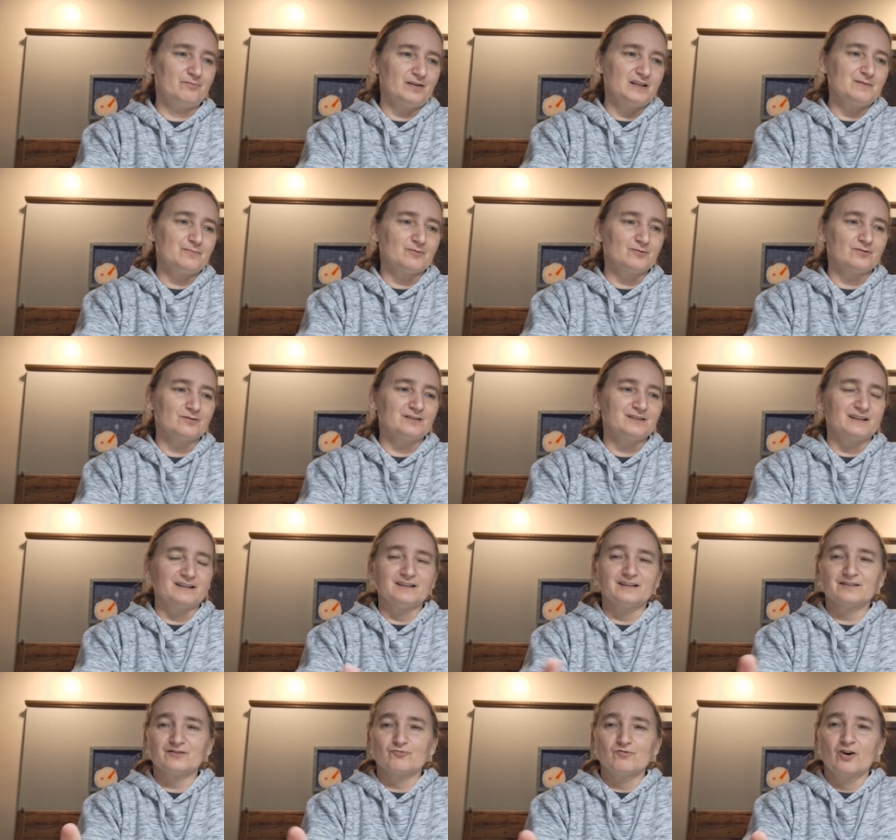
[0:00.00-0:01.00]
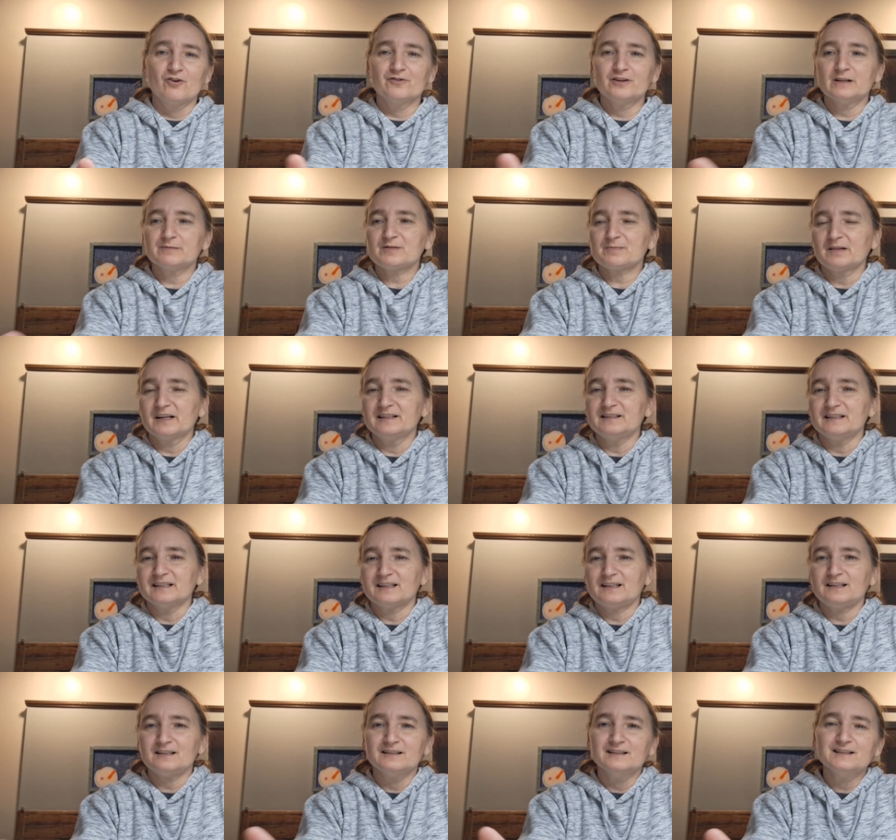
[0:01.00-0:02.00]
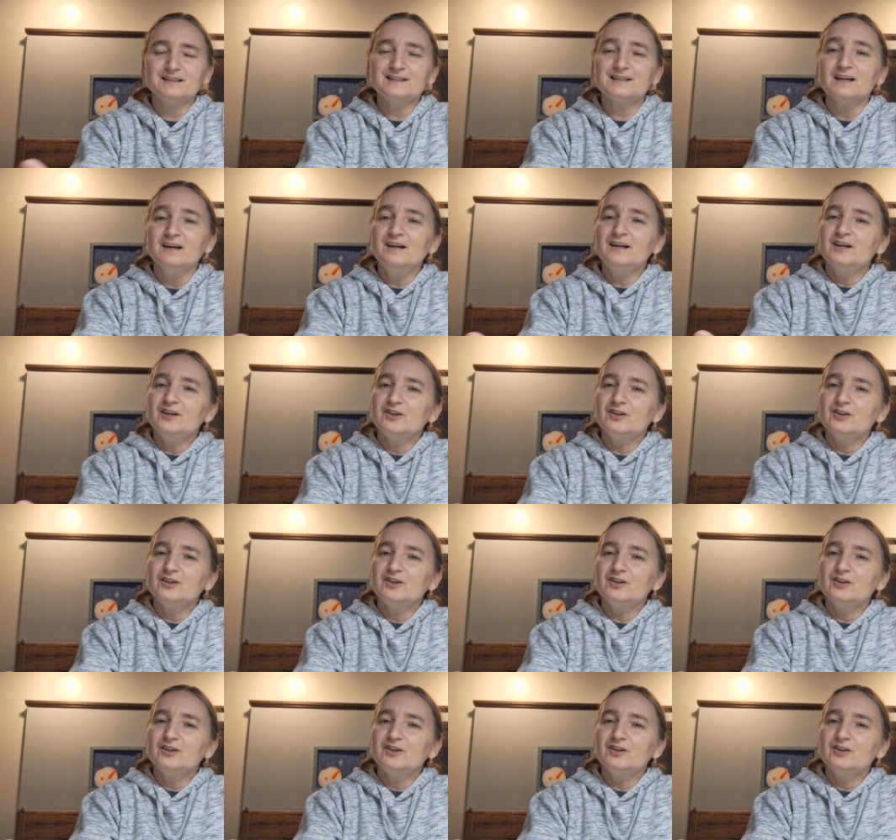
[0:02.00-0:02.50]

people the grown-ups played the kids